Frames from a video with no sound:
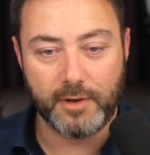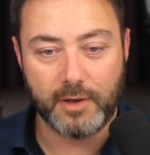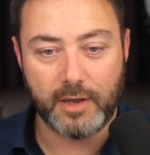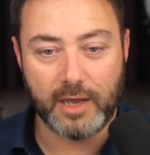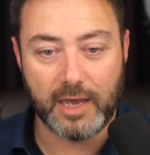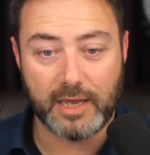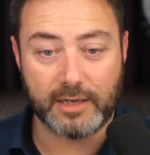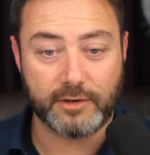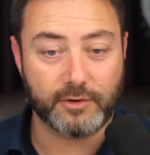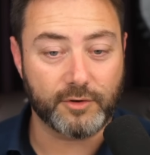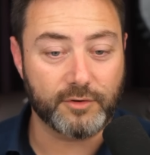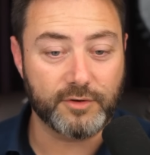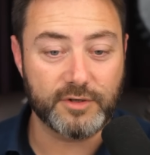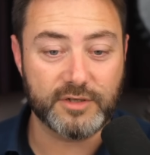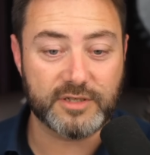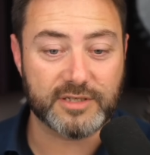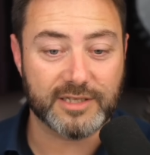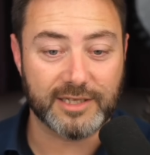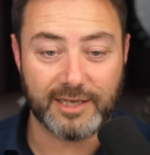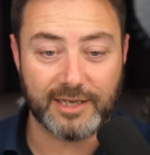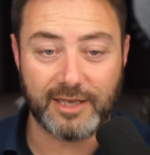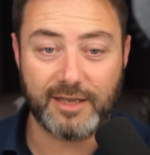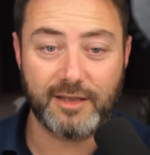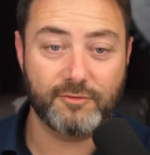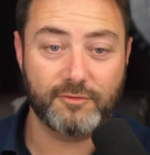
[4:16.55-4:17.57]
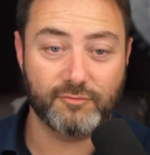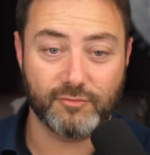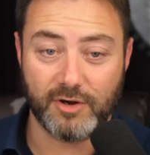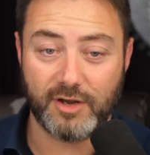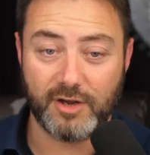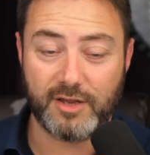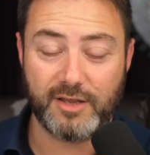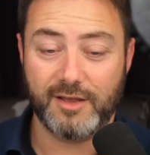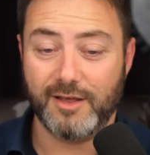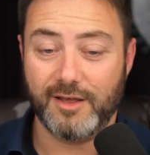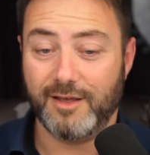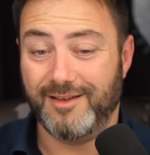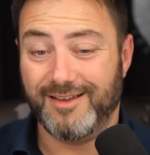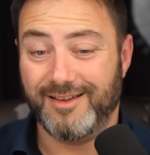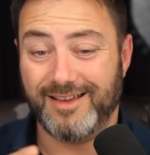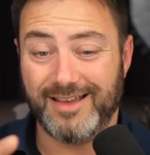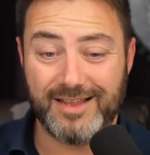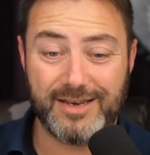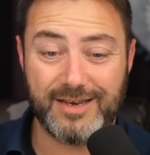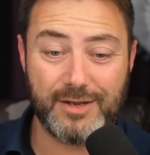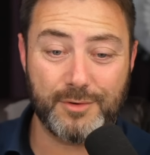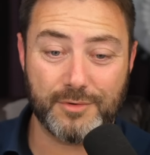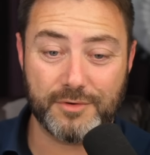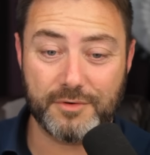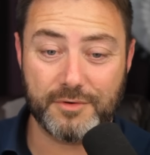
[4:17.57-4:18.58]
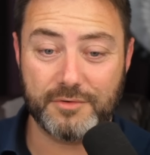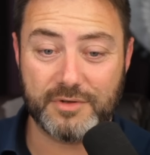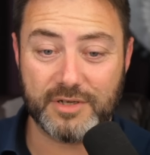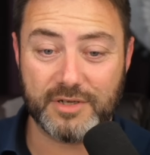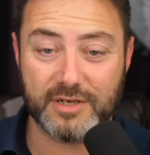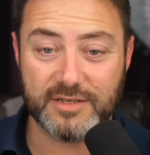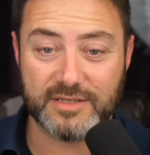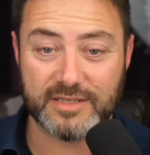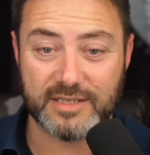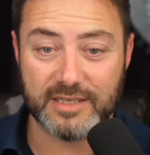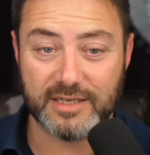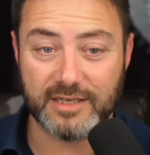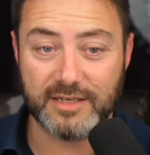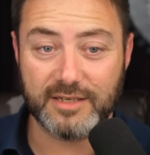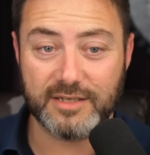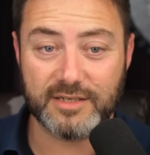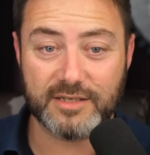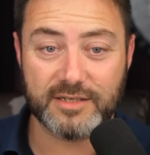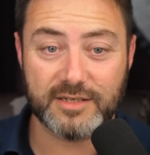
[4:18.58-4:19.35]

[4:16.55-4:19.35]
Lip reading: and honestly, right, anyone who does this,